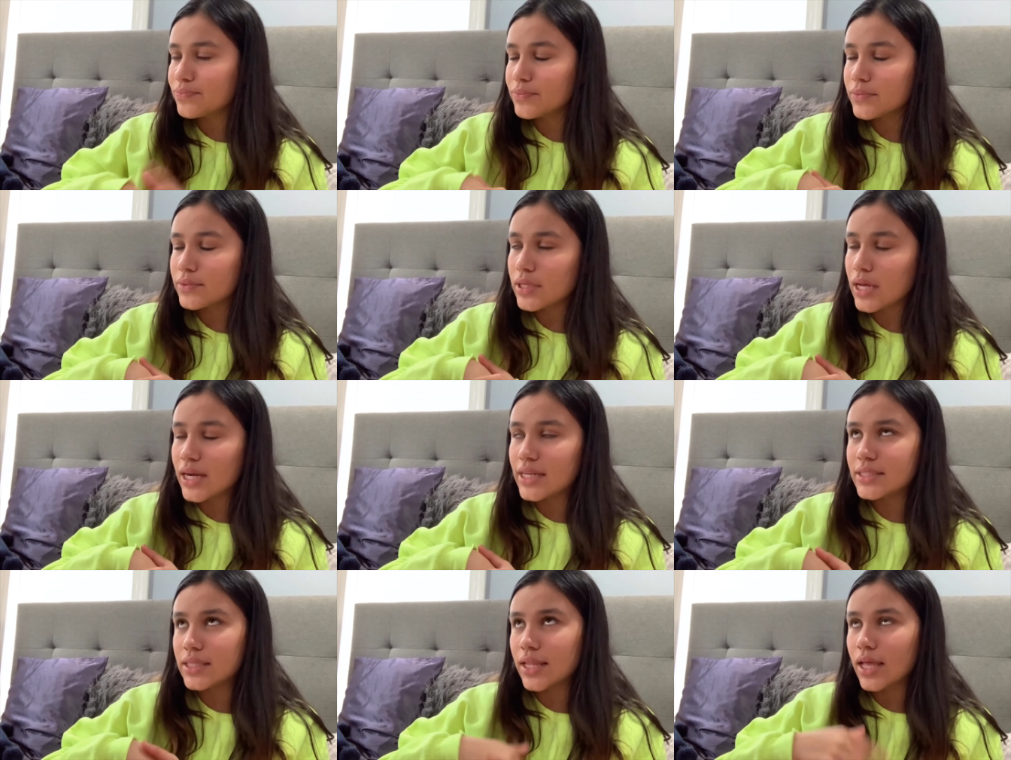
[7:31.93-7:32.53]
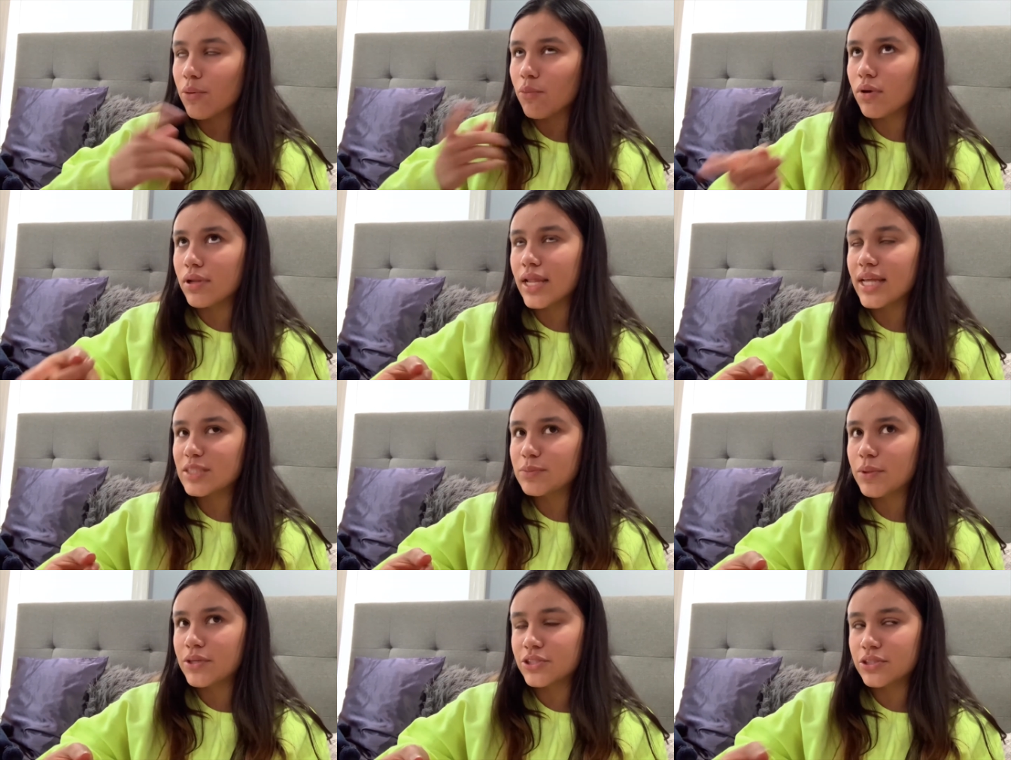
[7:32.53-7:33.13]
I just like one
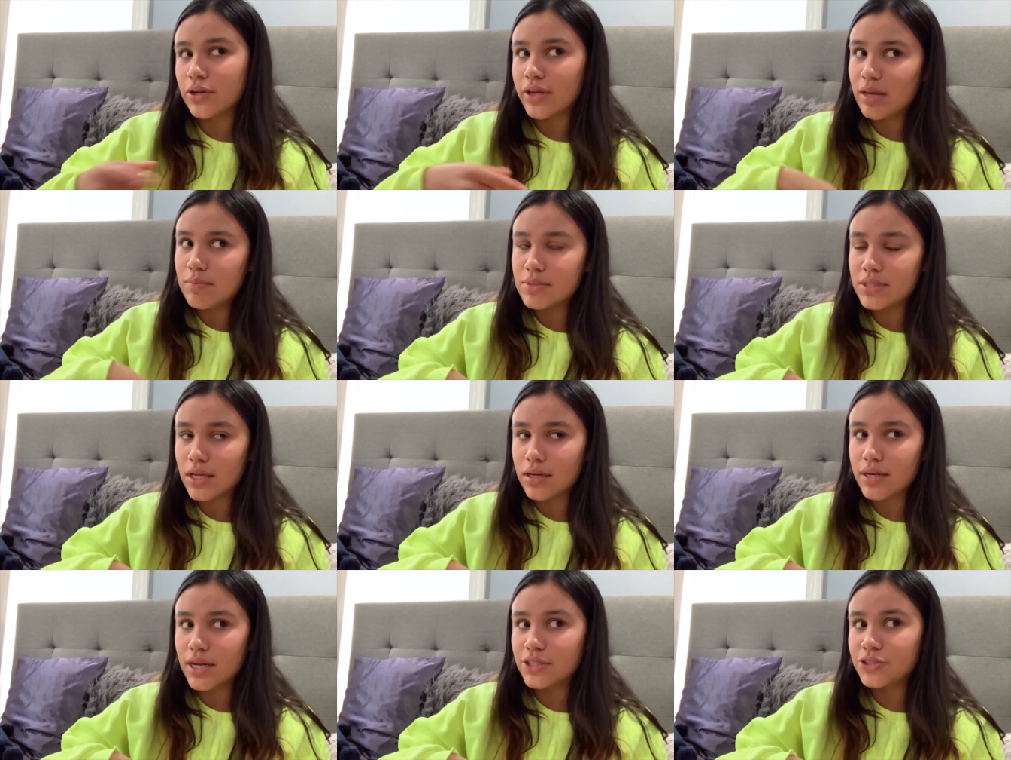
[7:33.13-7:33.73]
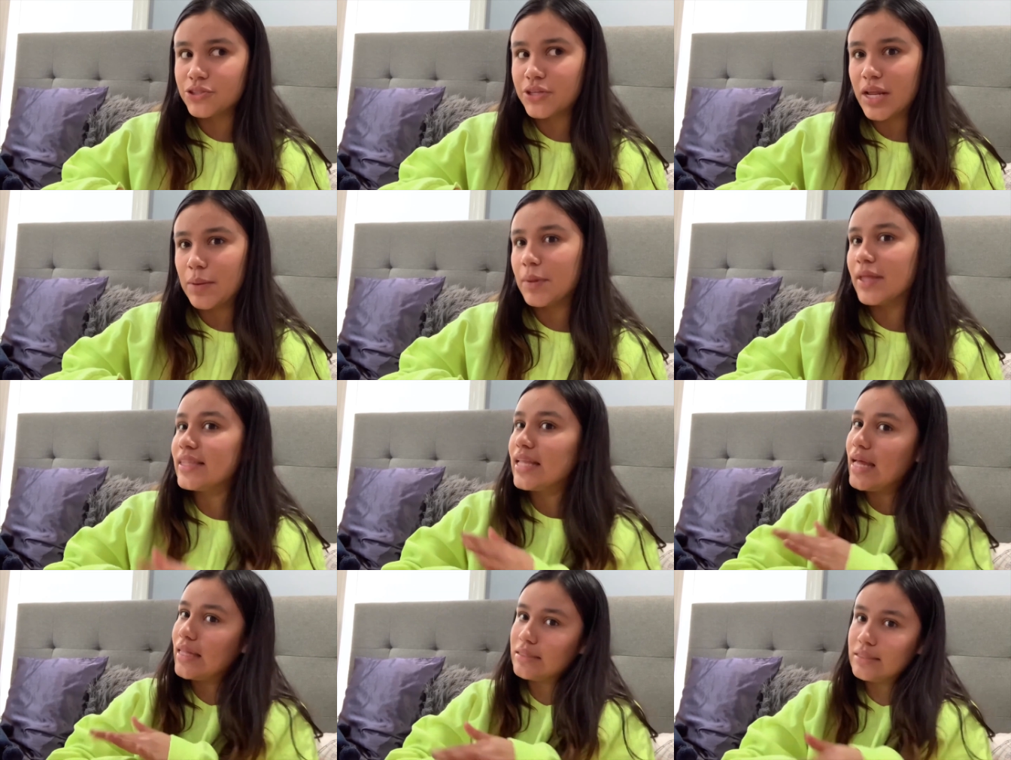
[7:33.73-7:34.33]
last purchase on Amazon yesterday, but
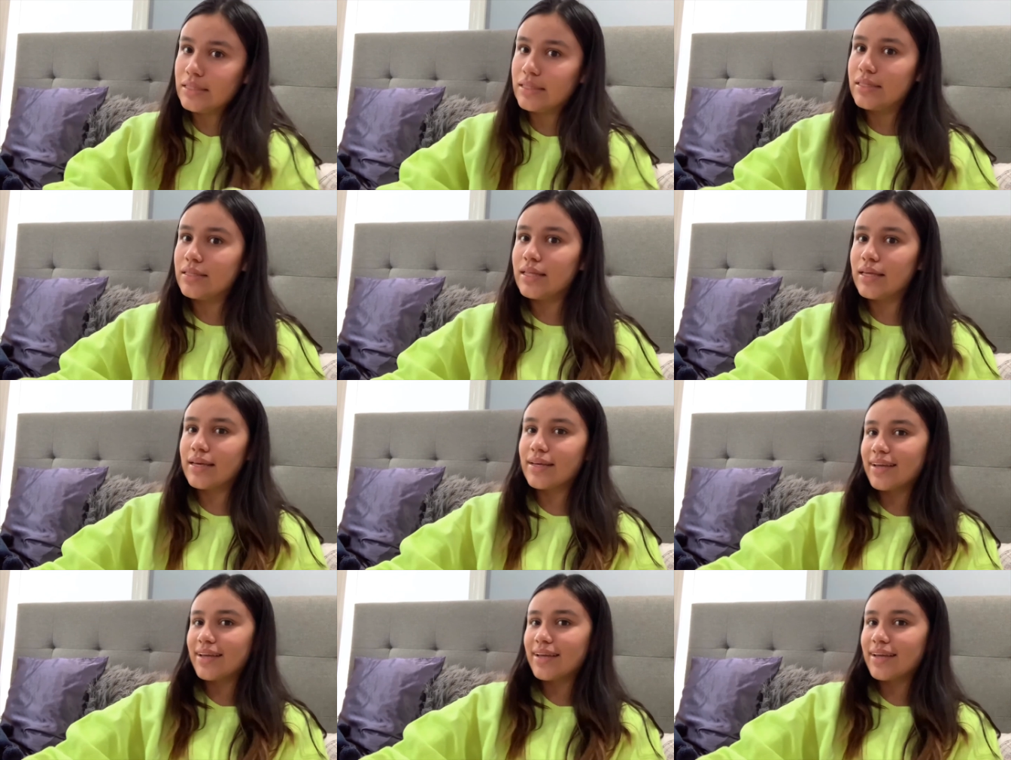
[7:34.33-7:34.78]
that's it. Like